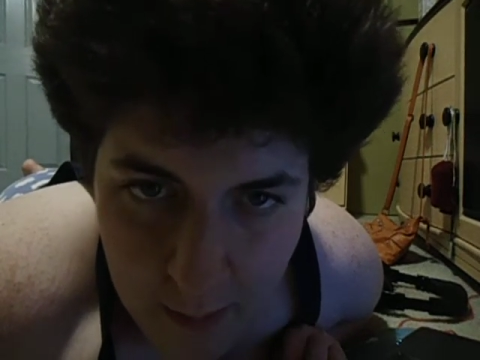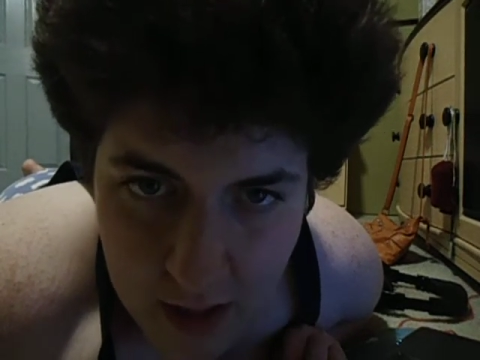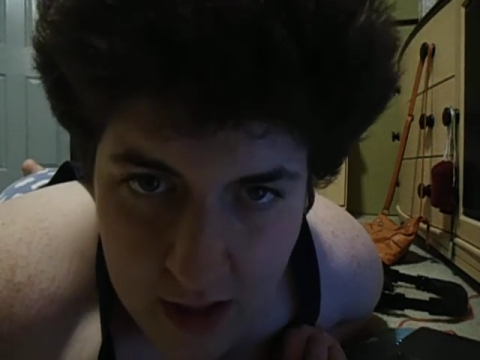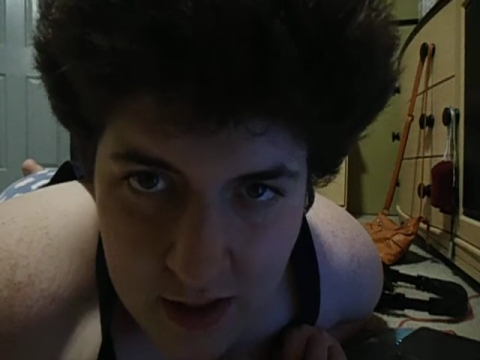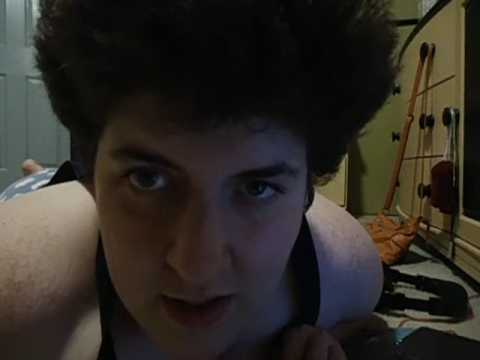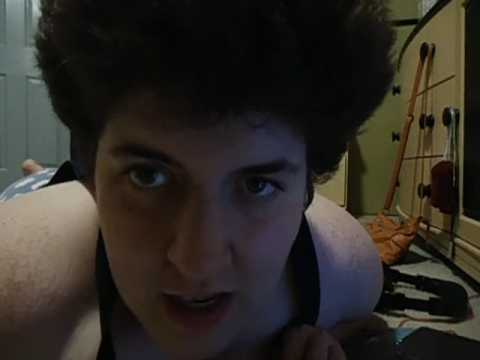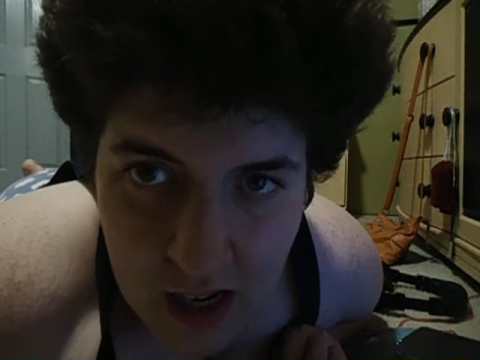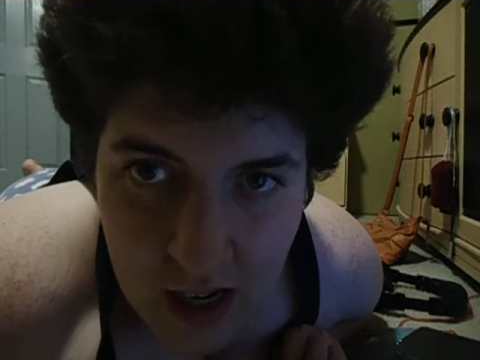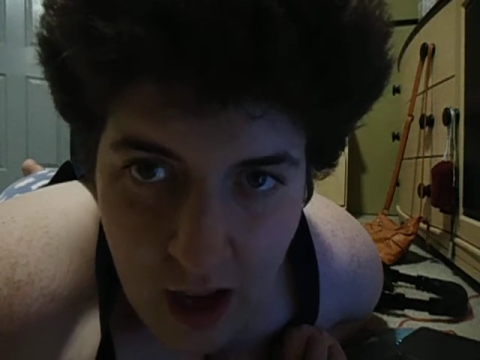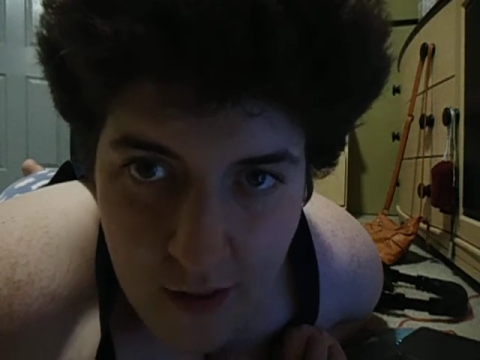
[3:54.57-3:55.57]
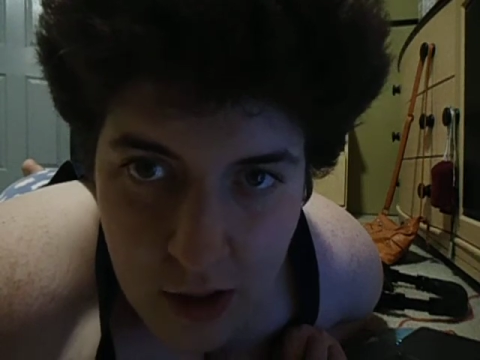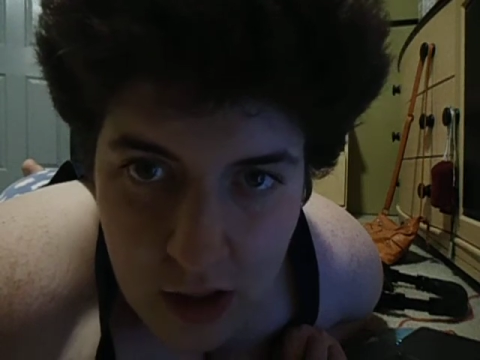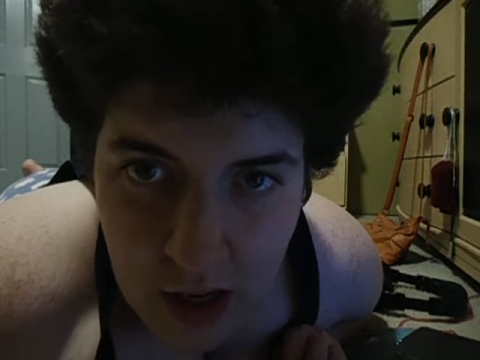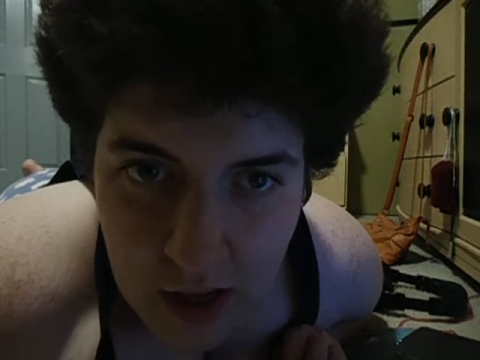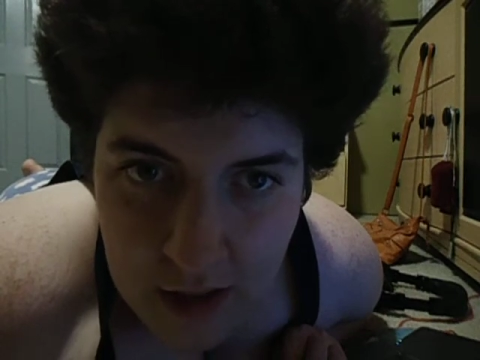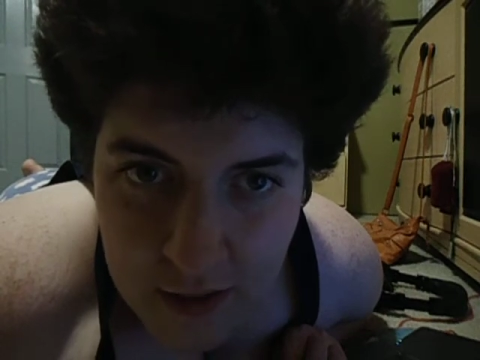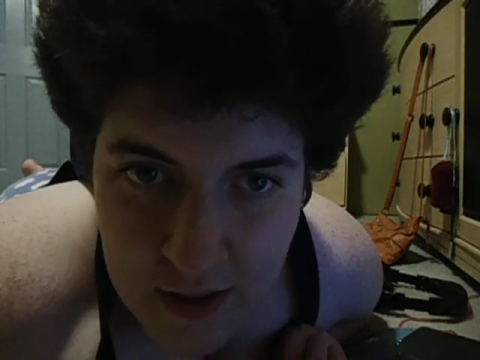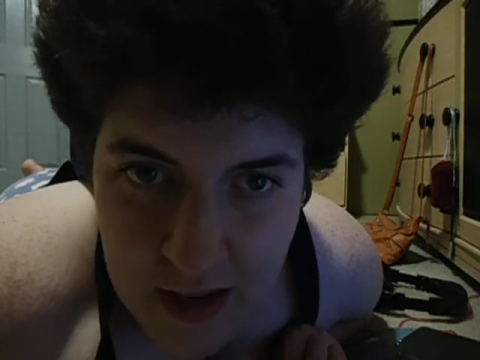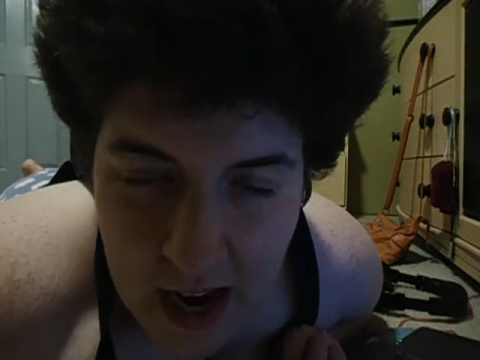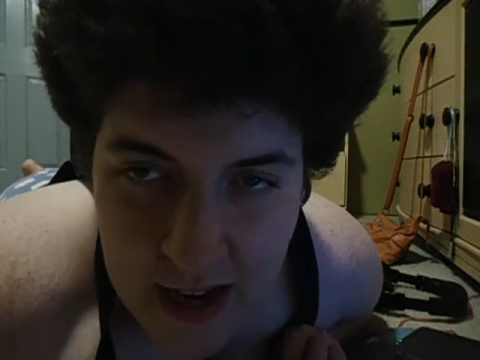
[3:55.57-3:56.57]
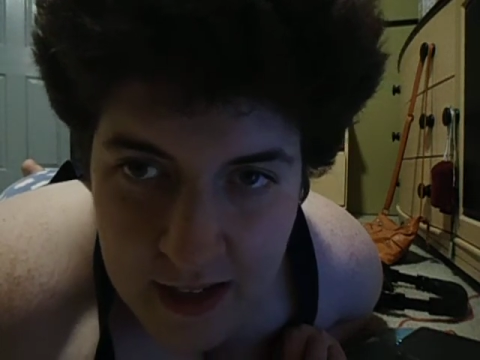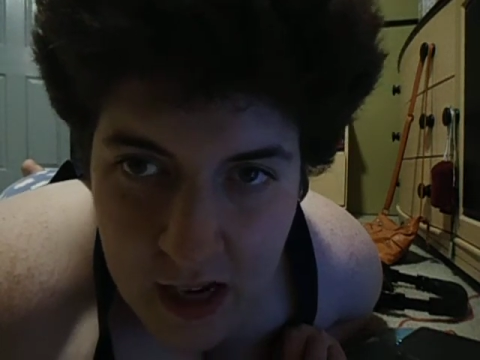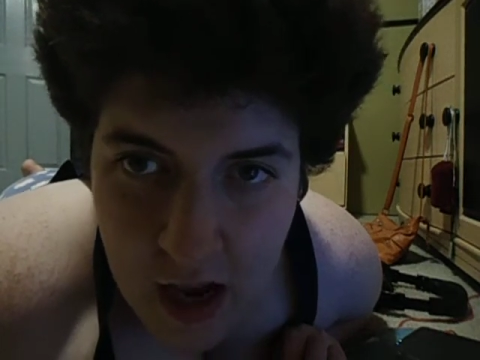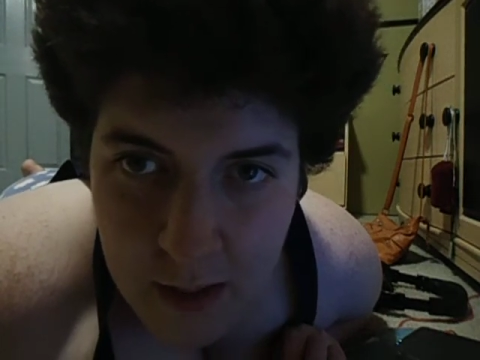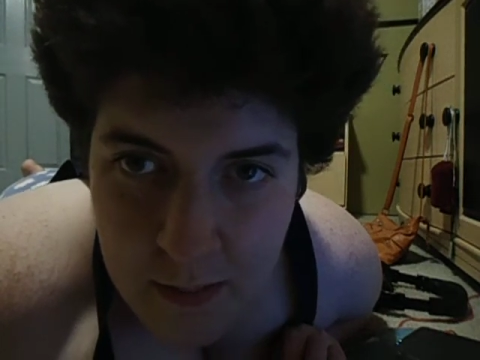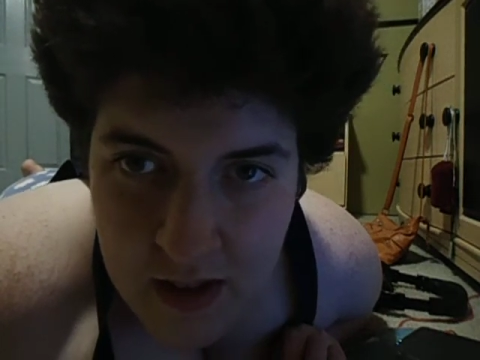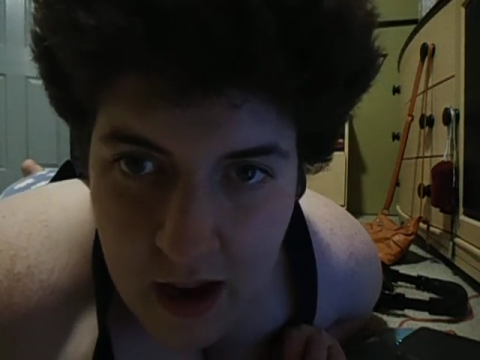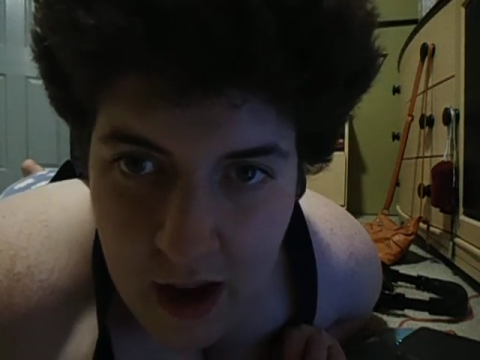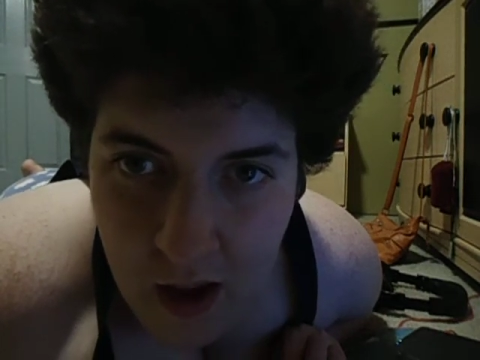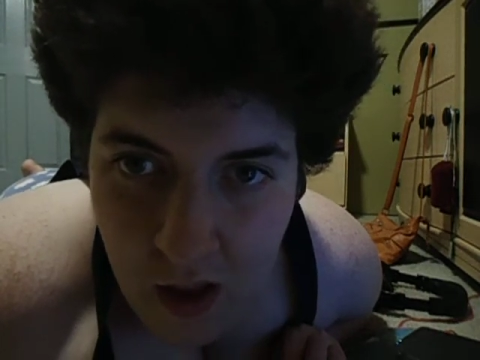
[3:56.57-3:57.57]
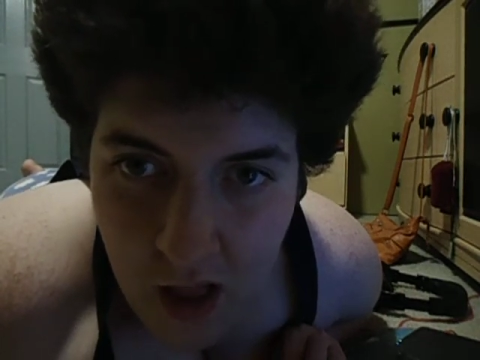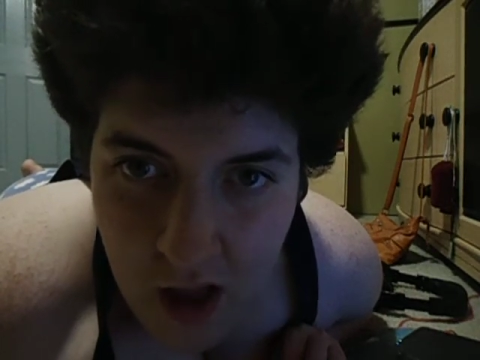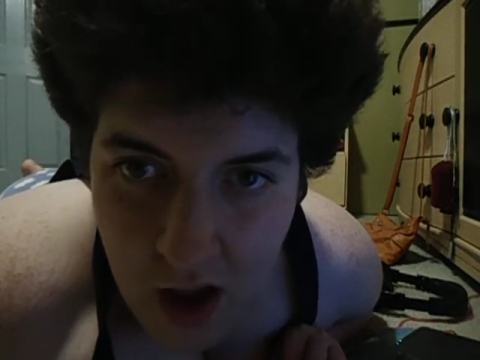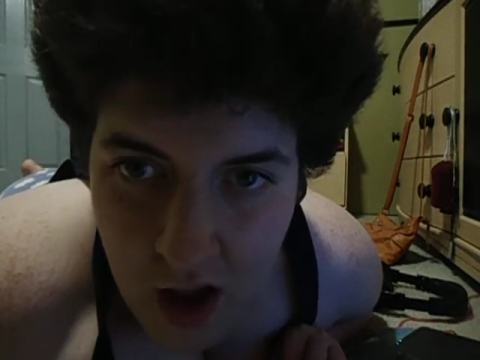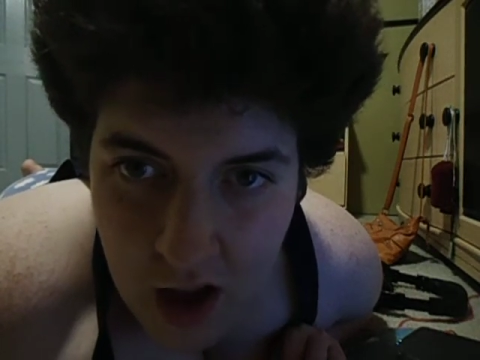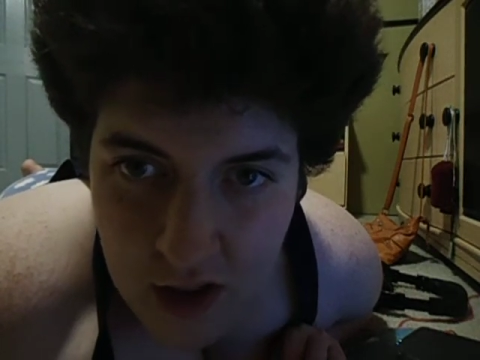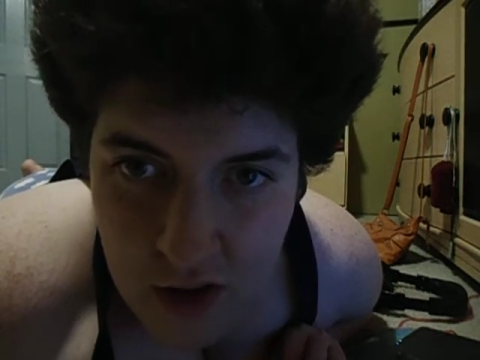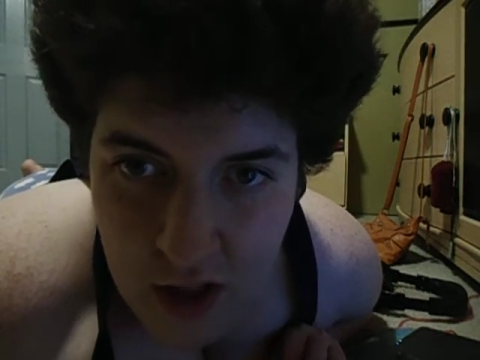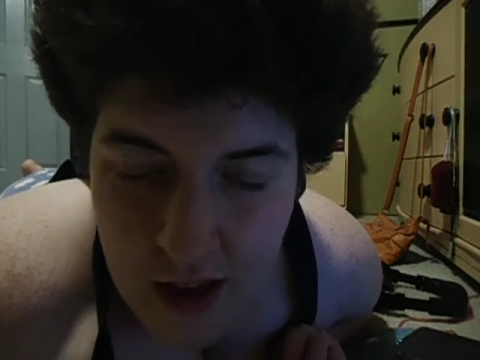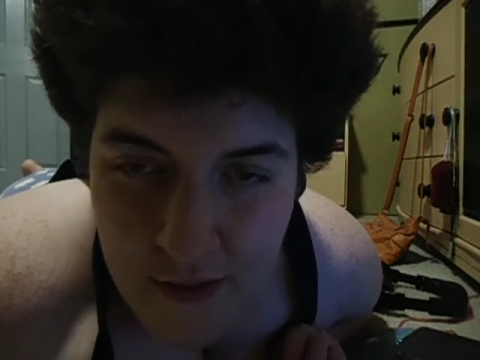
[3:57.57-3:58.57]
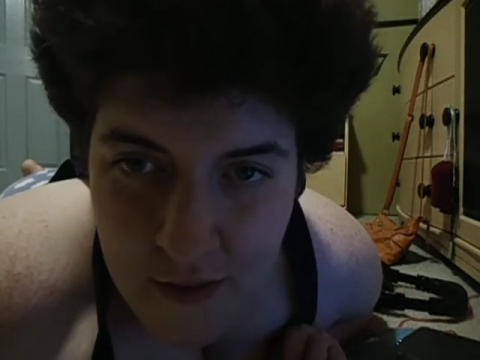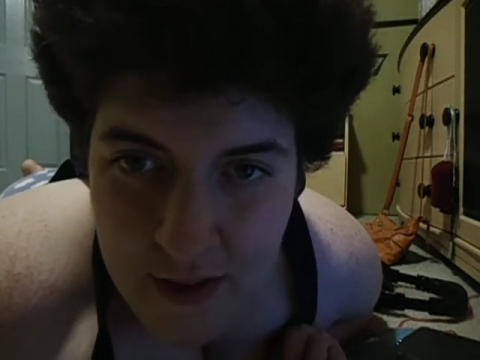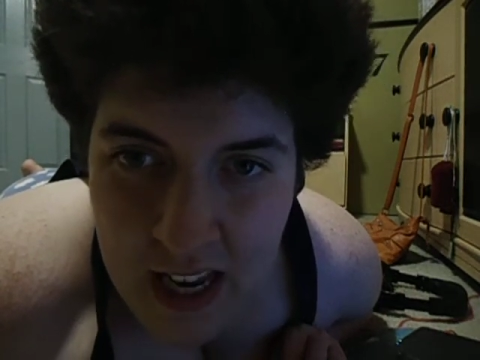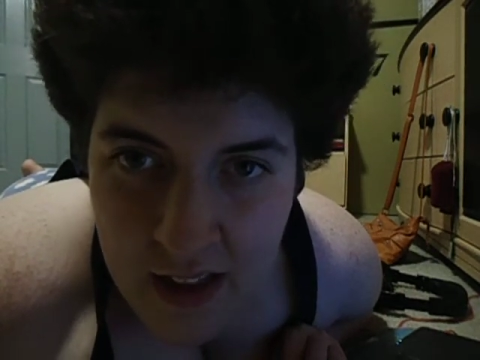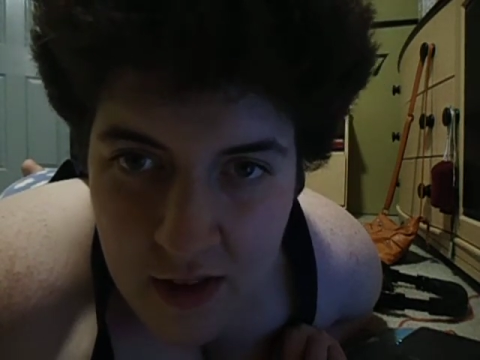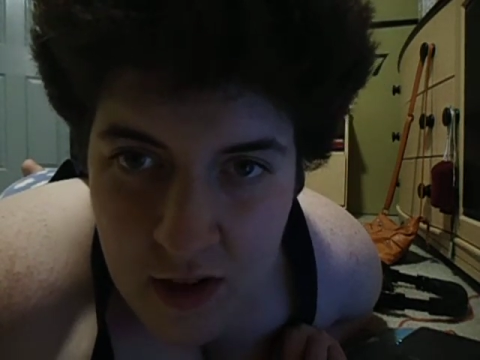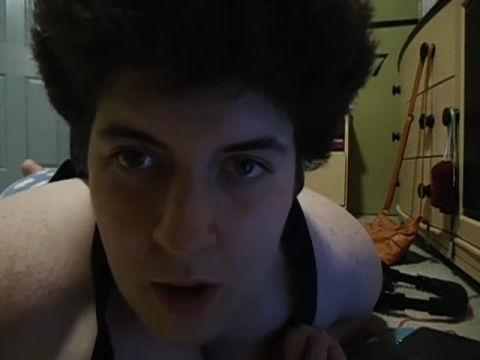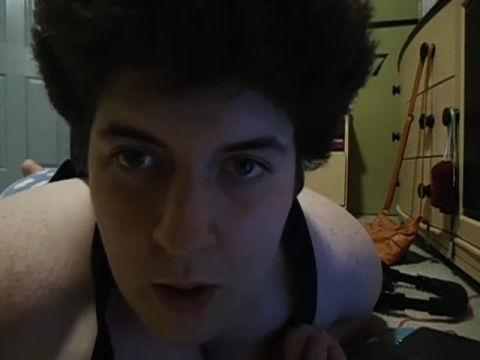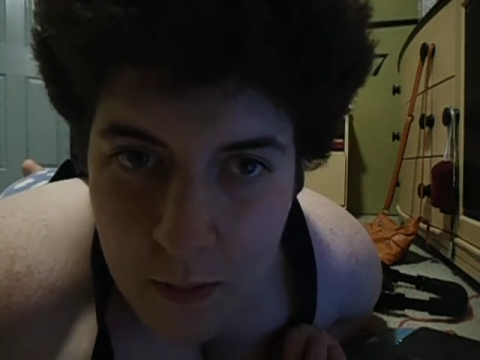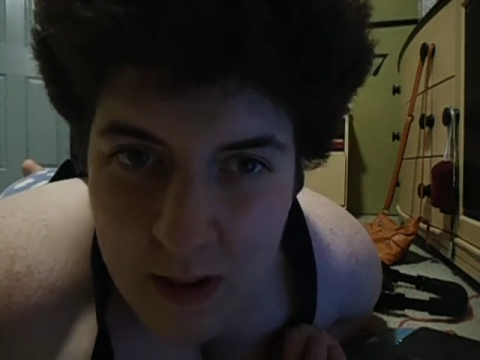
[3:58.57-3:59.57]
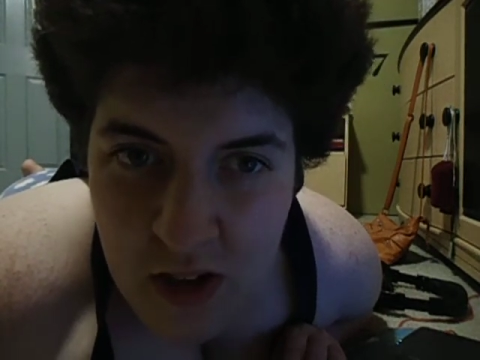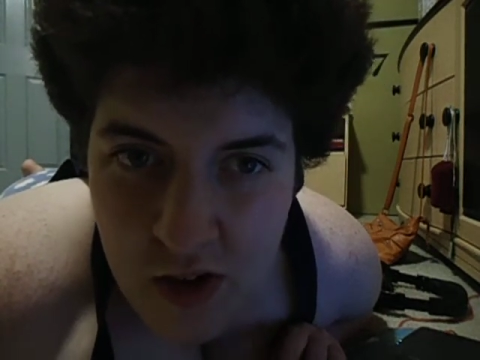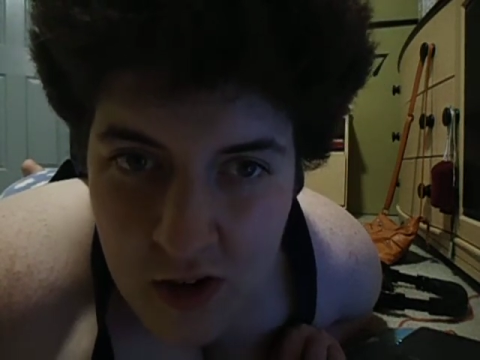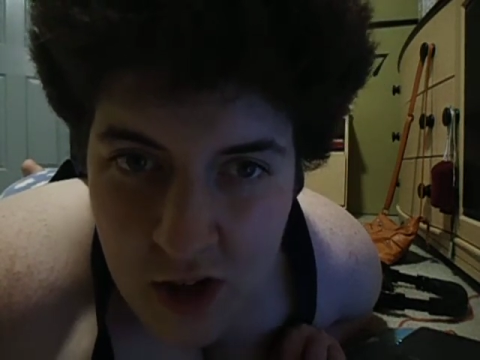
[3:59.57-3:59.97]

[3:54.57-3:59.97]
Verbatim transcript: I'm going to sing a cover of Psy's Gangnam Style on July 15th. So make sure to